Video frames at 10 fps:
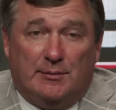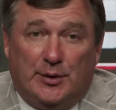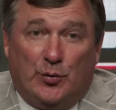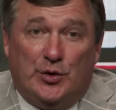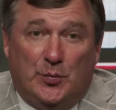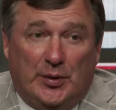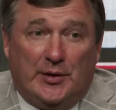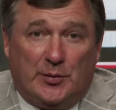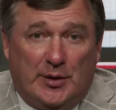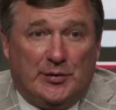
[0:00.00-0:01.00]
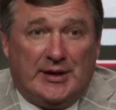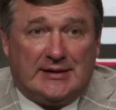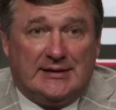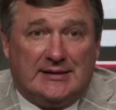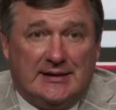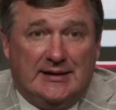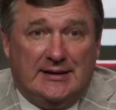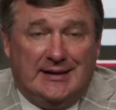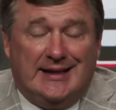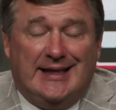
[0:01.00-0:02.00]
But when you play on the road in the SEC,
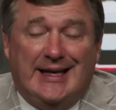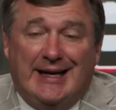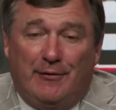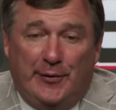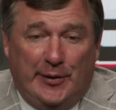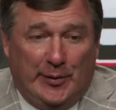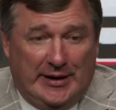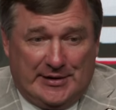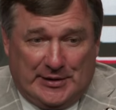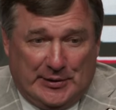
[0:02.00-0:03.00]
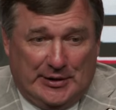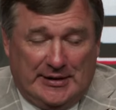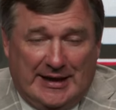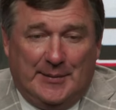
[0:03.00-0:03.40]
everywhere is hard.